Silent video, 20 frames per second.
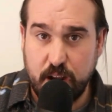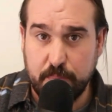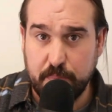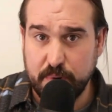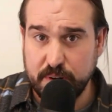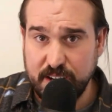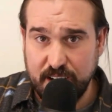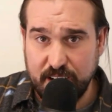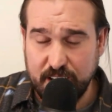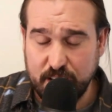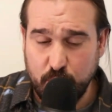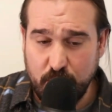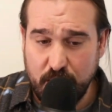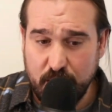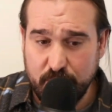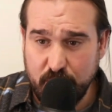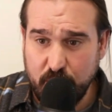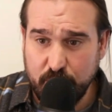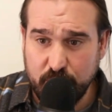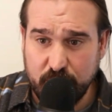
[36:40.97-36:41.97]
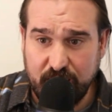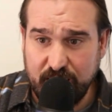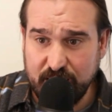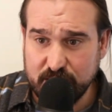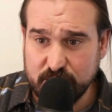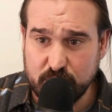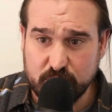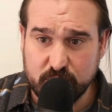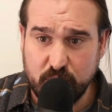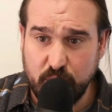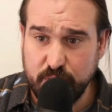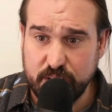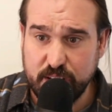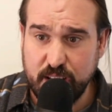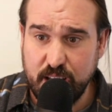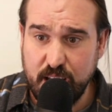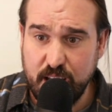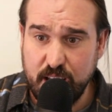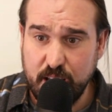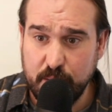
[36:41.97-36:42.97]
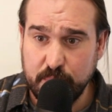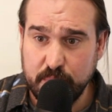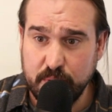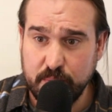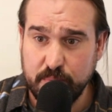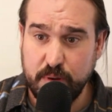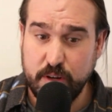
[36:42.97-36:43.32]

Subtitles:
not pretending you have all the answers all the time,